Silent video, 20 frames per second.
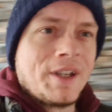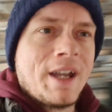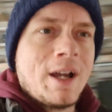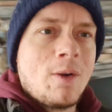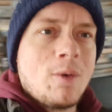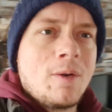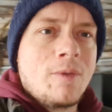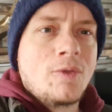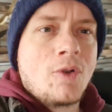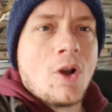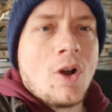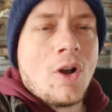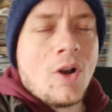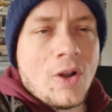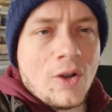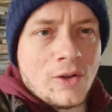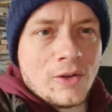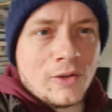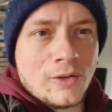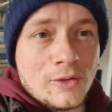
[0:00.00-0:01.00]
now I've got
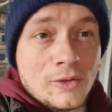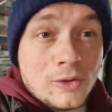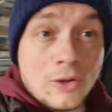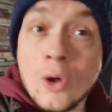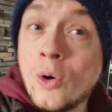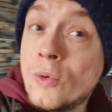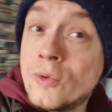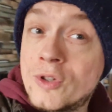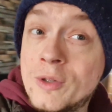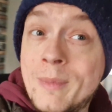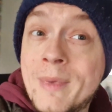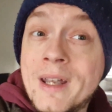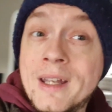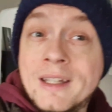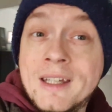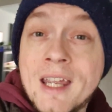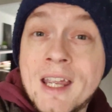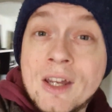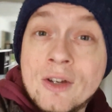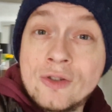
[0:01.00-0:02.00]
on loads of
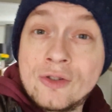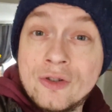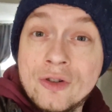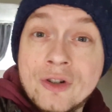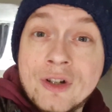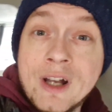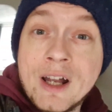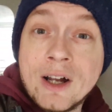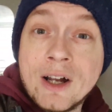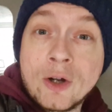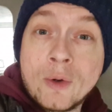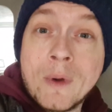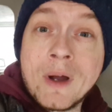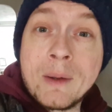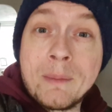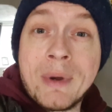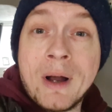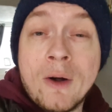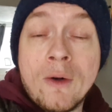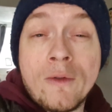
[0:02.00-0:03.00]
medication and quite
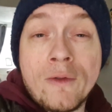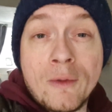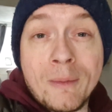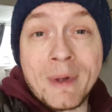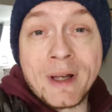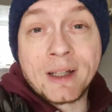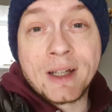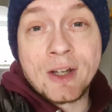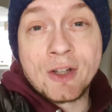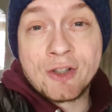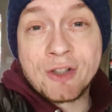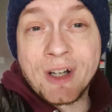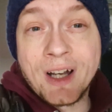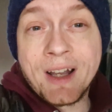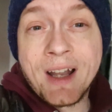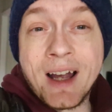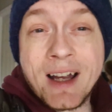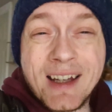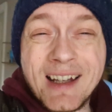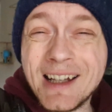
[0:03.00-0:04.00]
powerful medication like
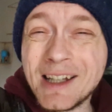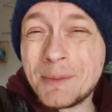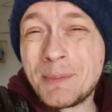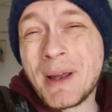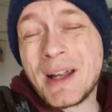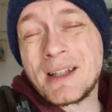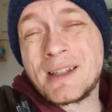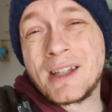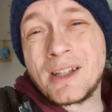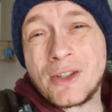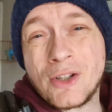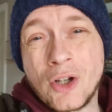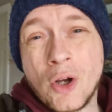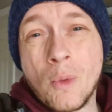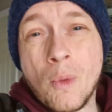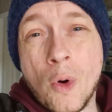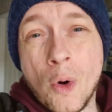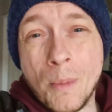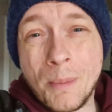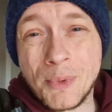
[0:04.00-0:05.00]
that. You'd expect it to
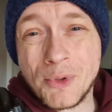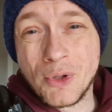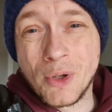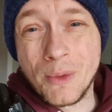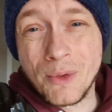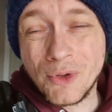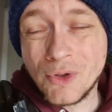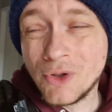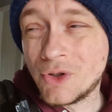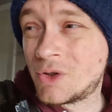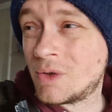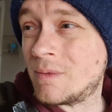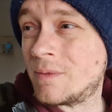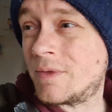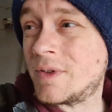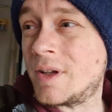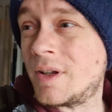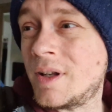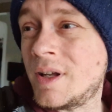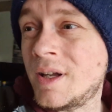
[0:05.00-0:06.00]
go up. So it's just
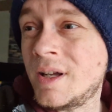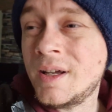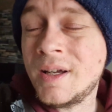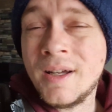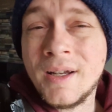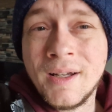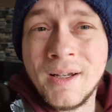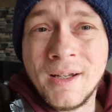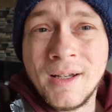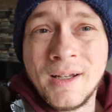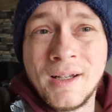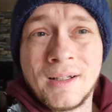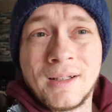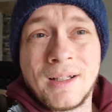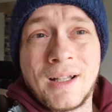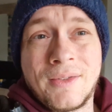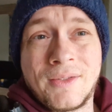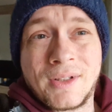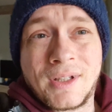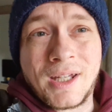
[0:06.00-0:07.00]
something we'll
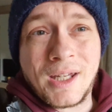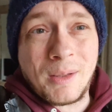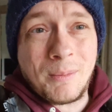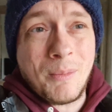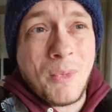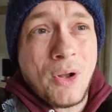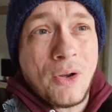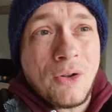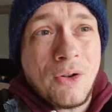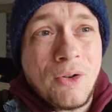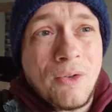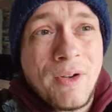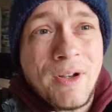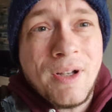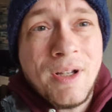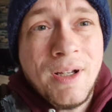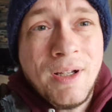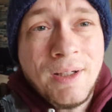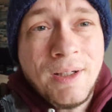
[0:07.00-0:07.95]
have to keep monitoring.